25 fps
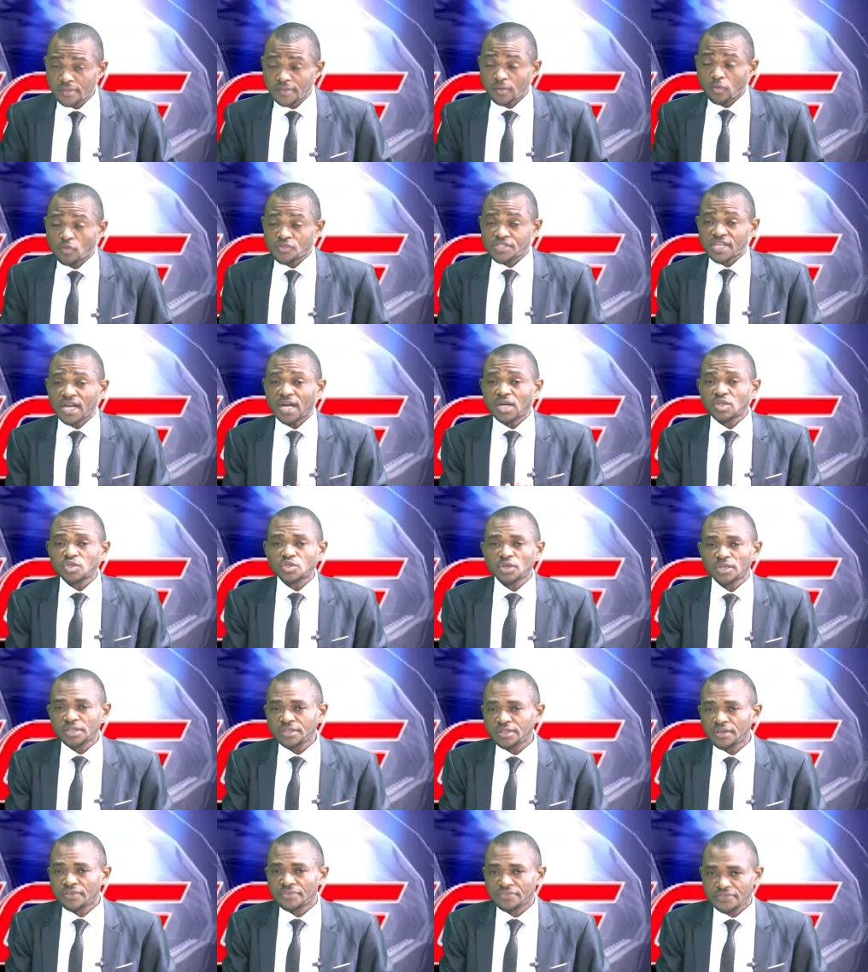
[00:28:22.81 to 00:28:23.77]
That was
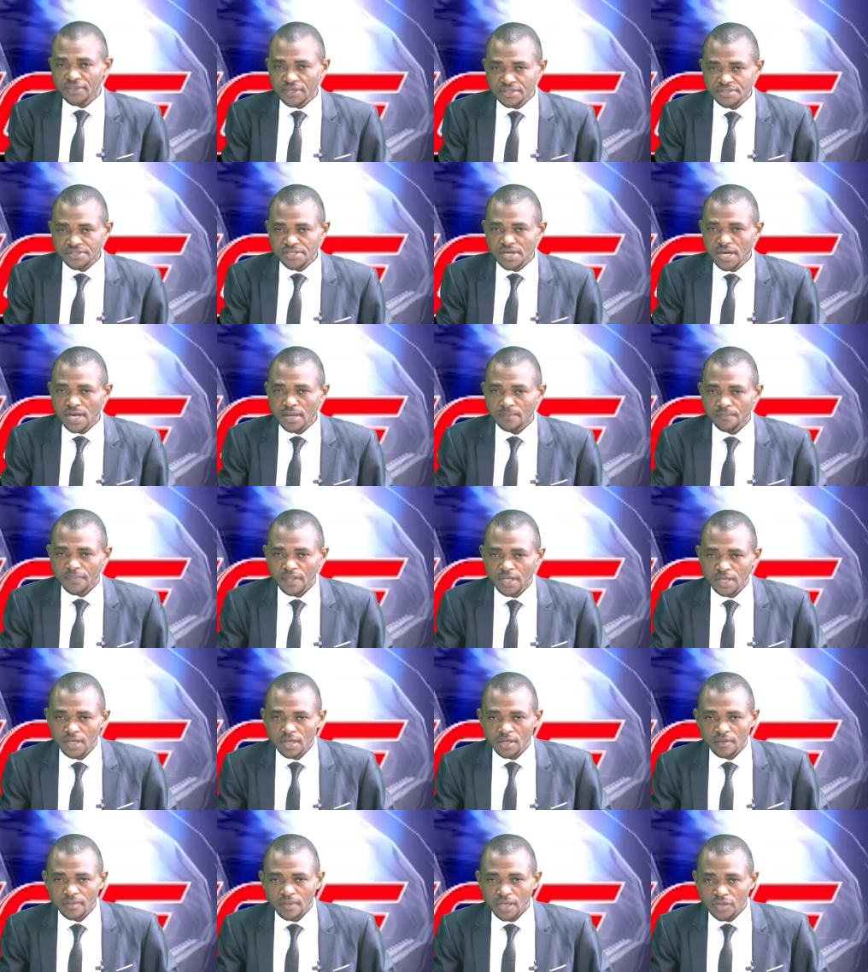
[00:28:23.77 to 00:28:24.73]
actually the third time
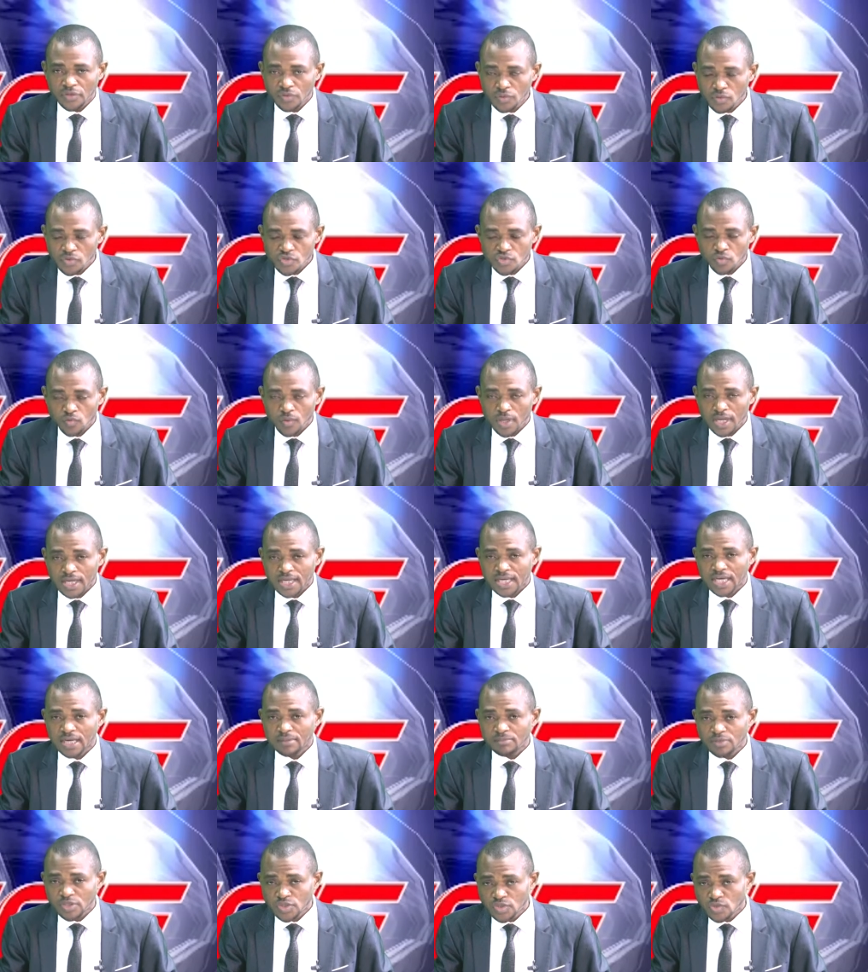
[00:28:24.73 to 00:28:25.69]
that youths were
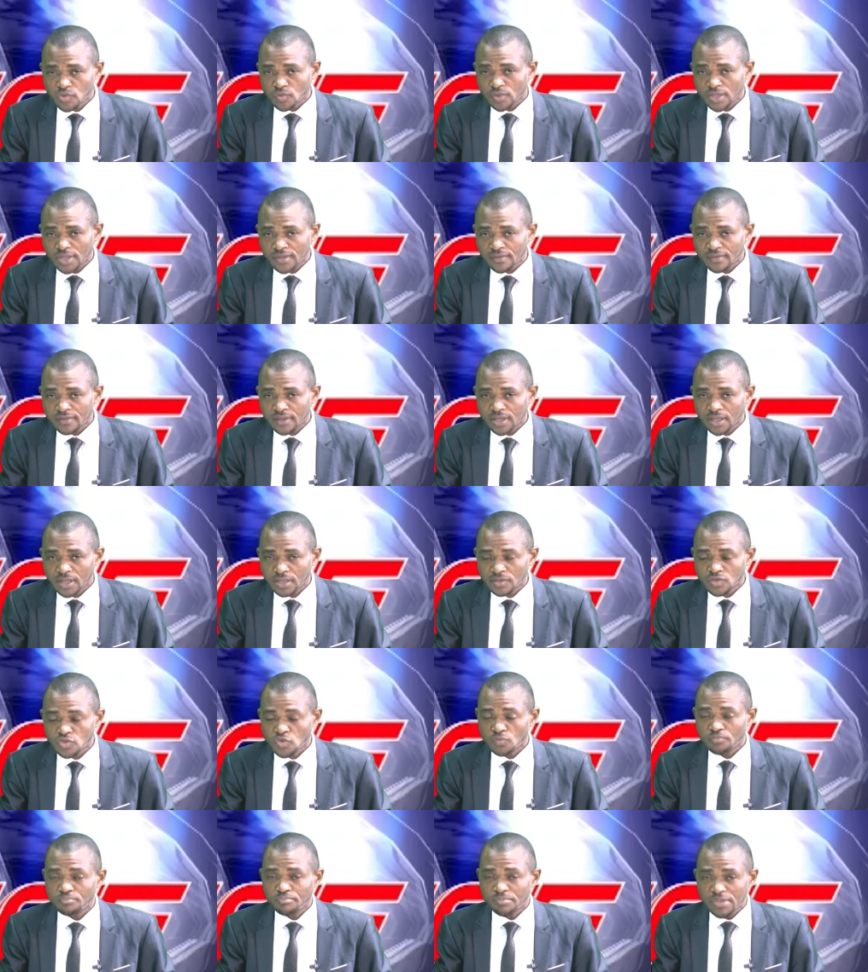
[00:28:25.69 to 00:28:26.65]
coming together to